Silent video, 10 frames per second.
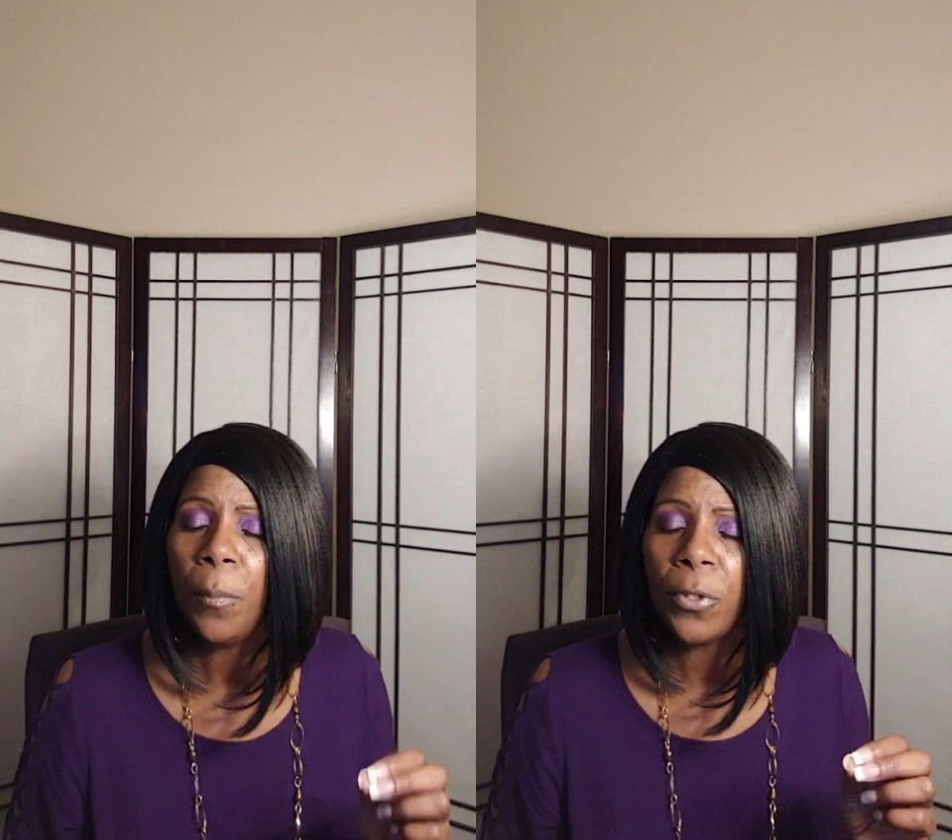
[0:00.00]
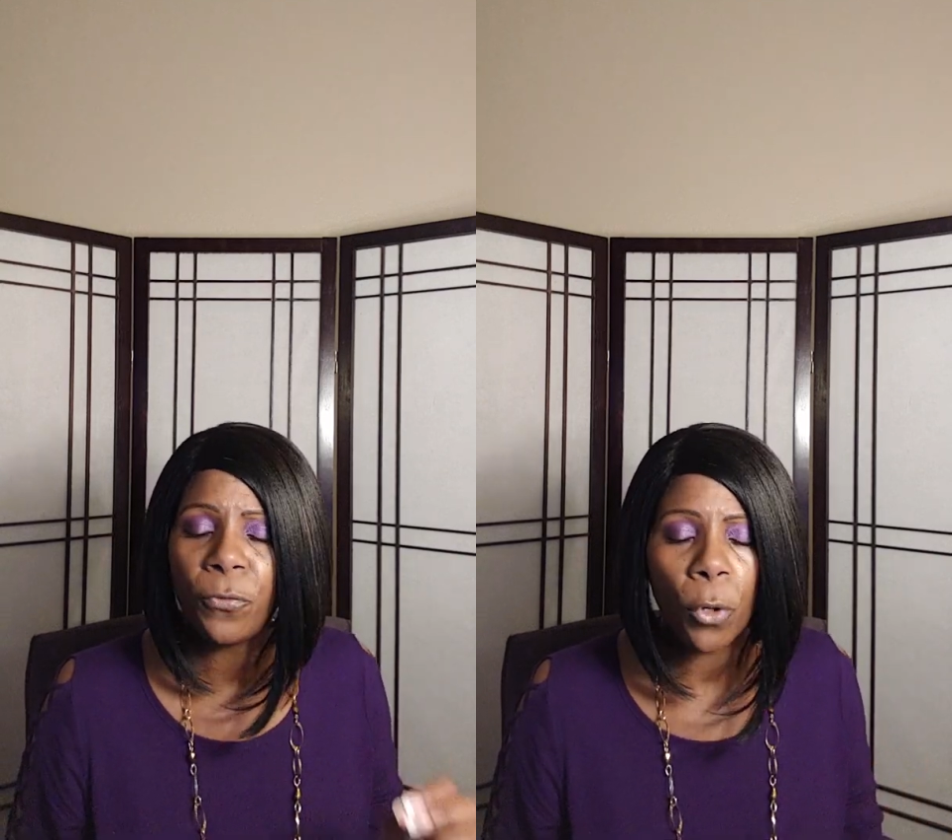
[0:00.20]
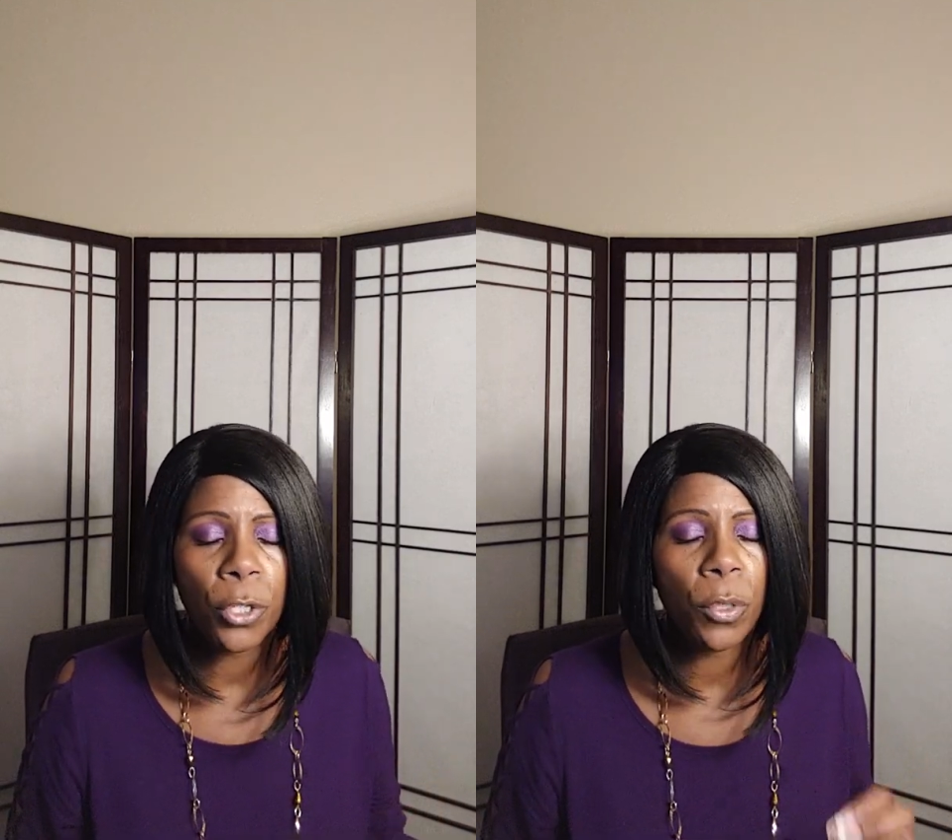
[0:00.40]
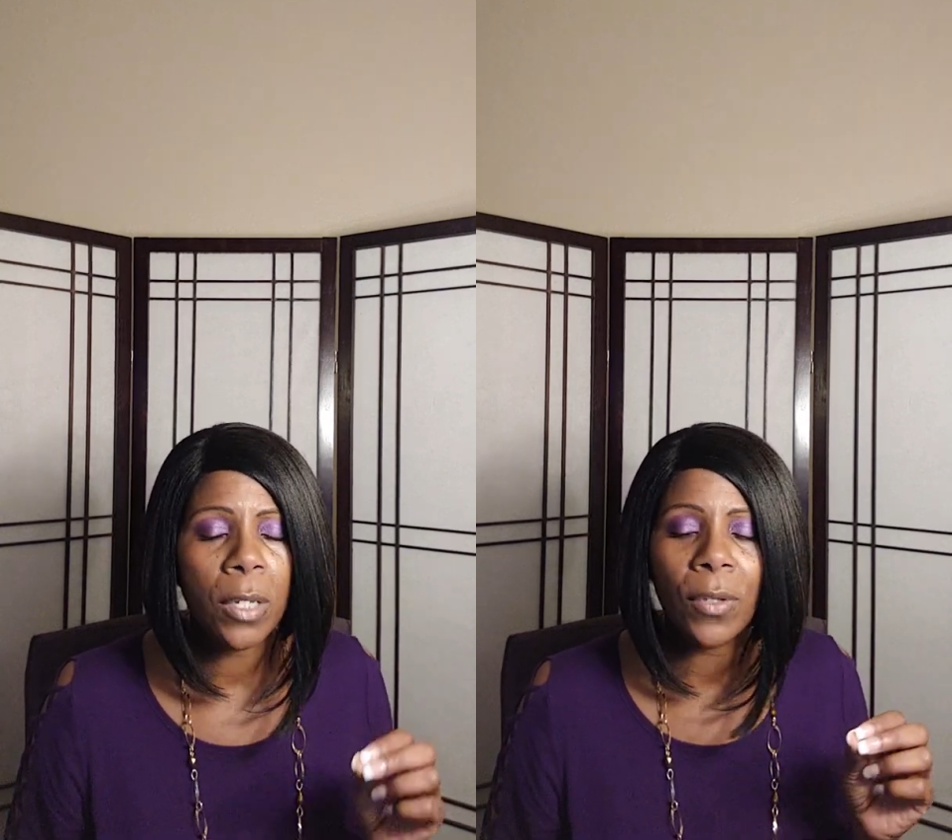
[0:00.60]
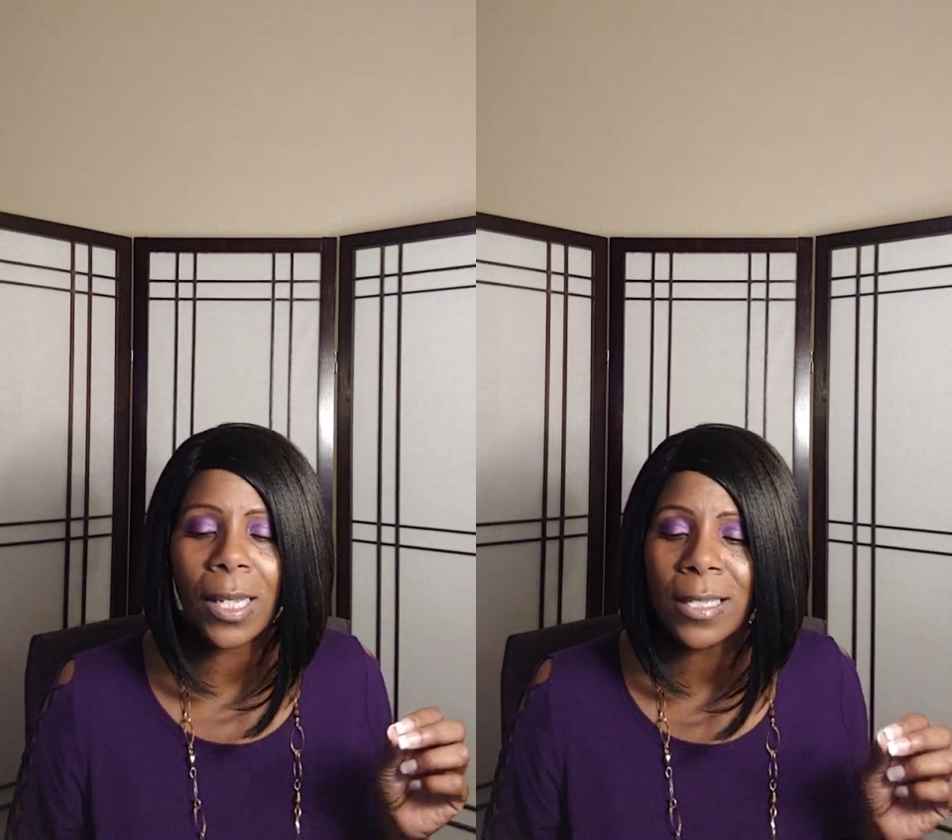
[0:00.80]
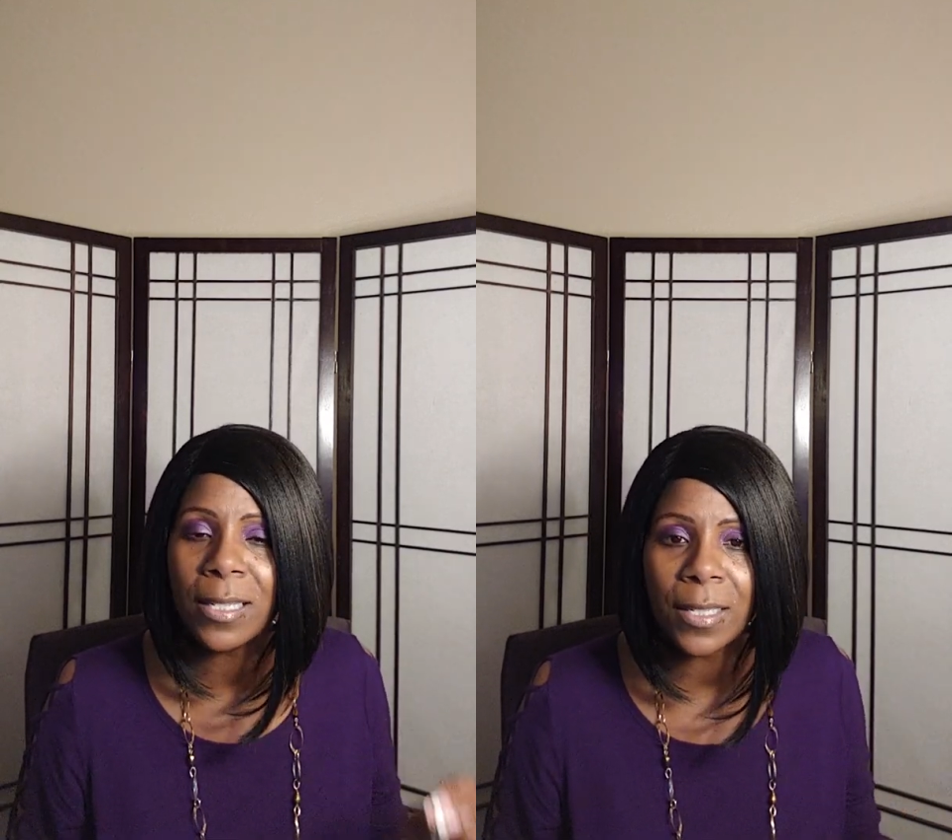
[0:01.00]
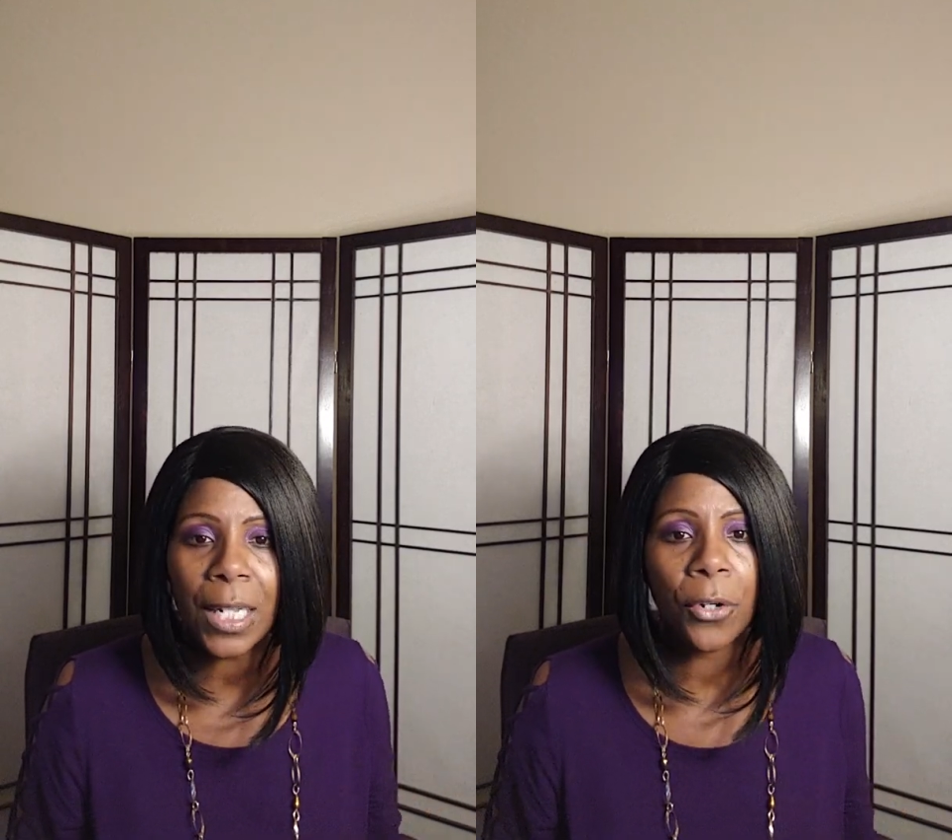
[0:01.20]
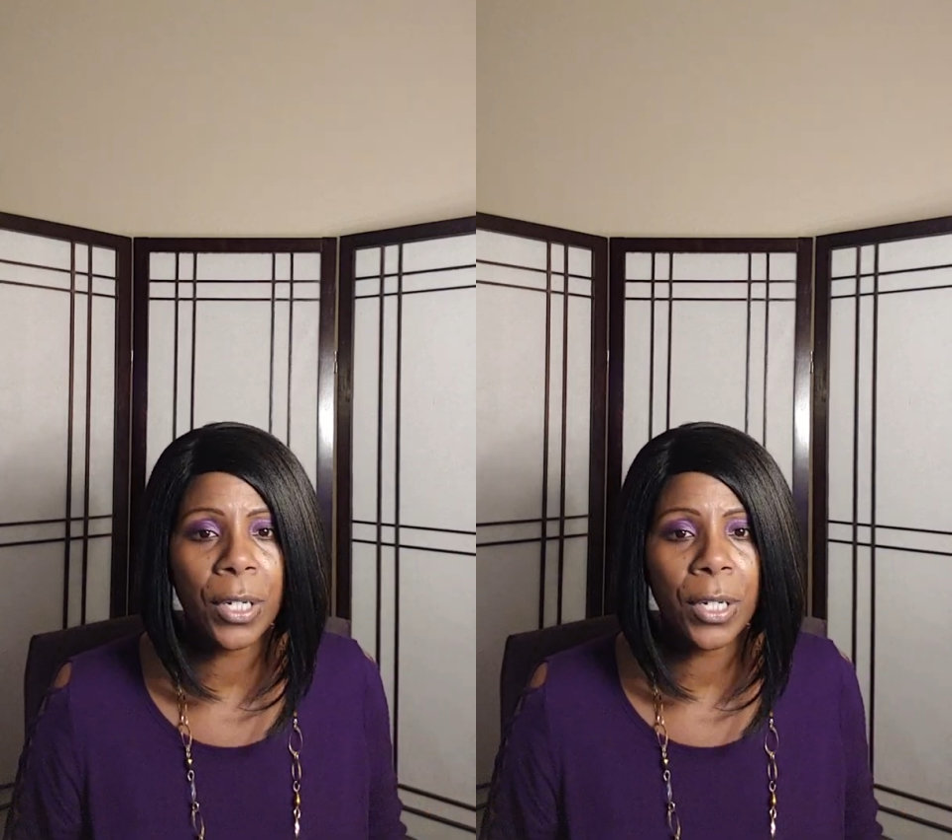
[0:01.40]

before you even consider